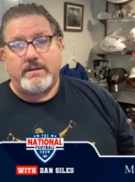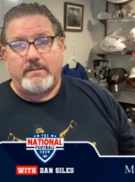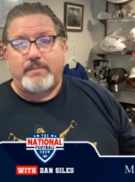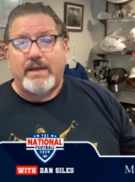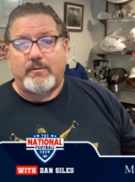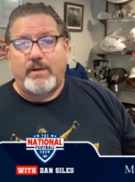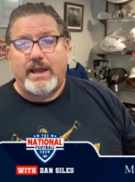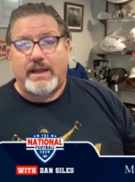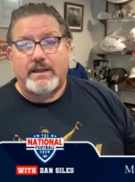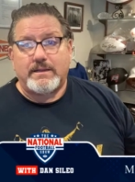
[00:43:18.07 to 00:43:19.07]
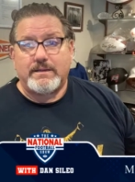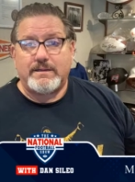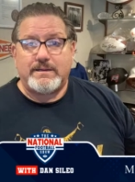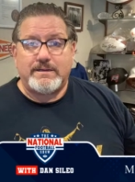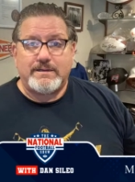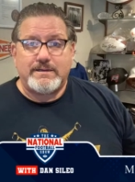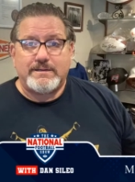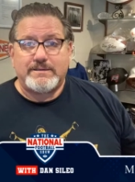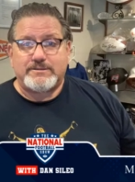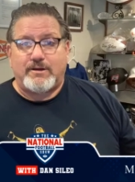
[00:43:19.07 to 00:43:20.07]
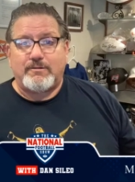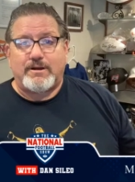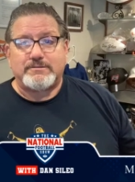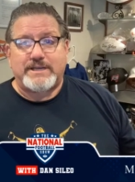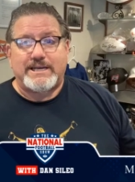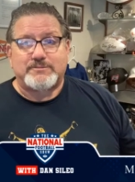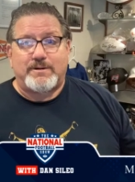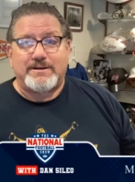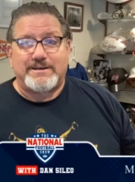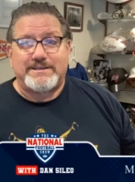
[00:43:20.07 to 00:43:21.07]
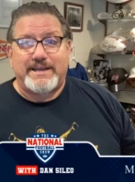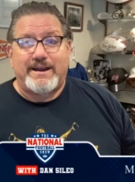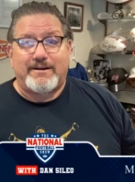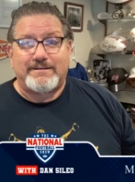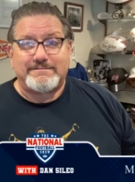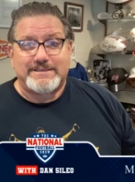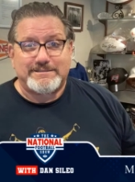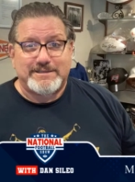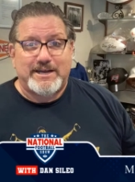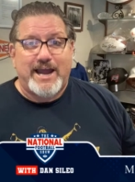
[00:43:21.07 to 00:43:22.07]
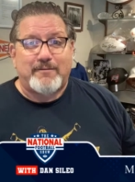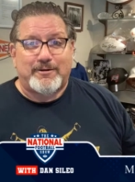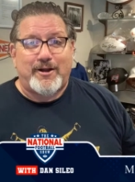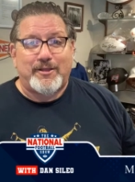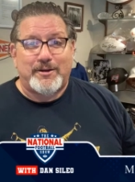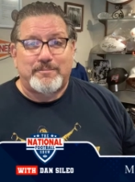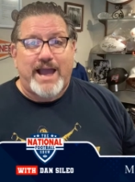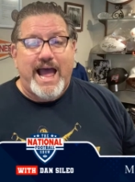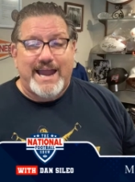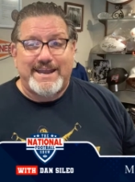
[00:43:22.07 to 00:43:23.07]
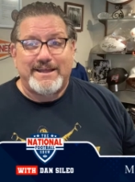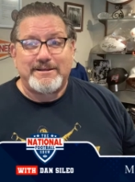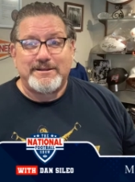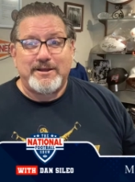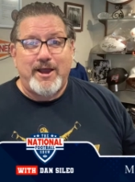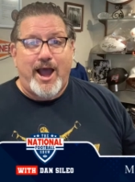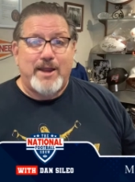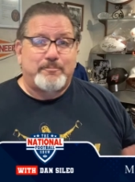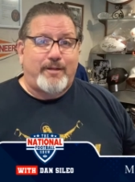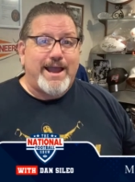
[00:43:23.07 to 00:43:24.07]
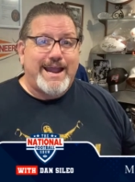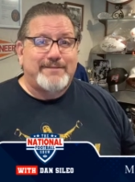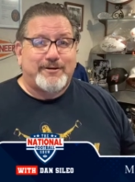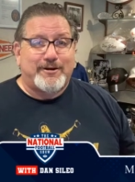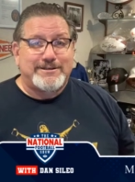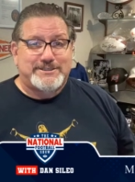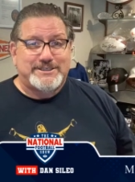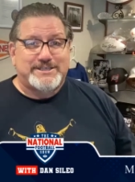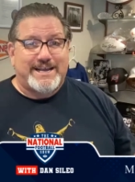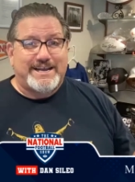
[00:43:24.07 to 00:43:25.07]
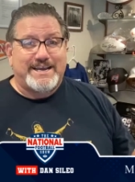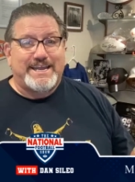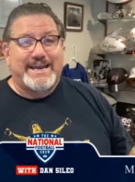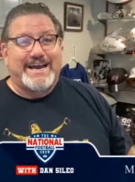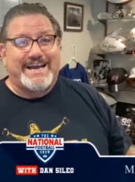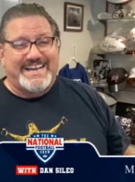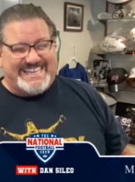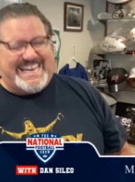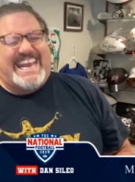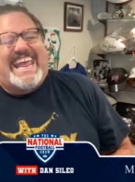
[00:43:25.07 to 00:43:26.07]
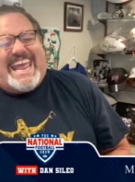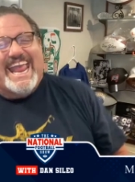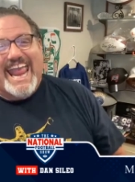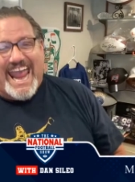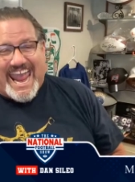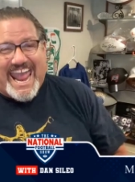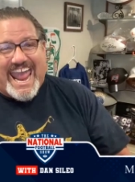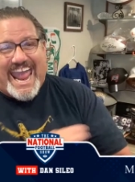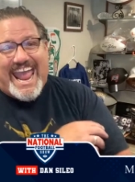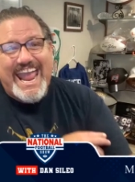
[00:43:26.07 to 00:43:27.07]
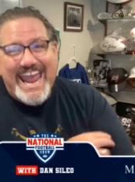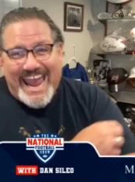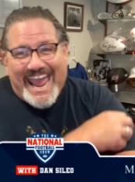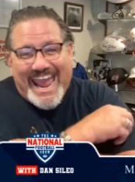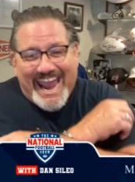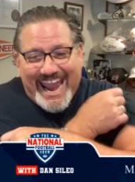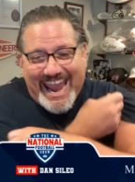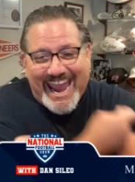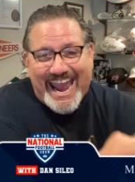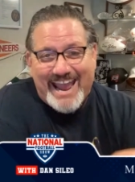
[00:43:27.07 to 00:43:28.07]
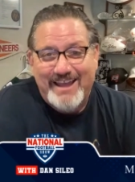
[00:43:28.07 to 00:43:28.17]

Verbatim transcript: And by the way, Tone goes, he has one good year, and now we're calling him God. I apply that to Hurts. He's like, I uh,